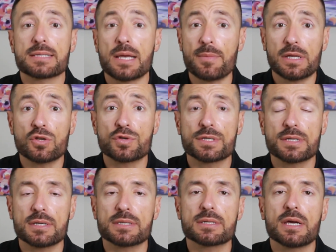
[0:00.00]
some
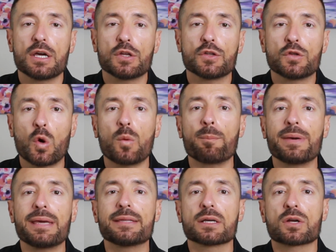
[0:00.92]
industries don't
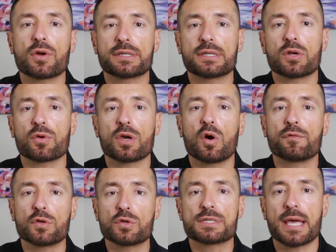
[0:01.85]
meet the criteria
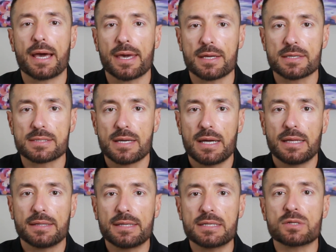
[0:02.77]
of UCIS.
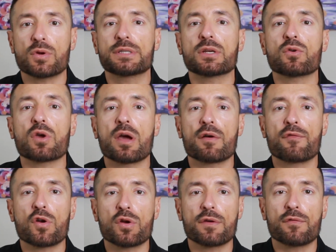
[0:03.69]
These criteria are
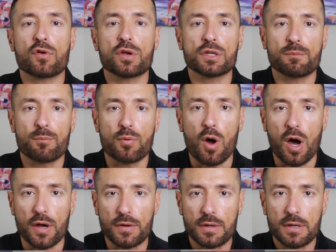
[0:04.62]
very, very
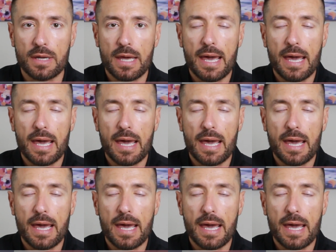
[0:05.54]
broad.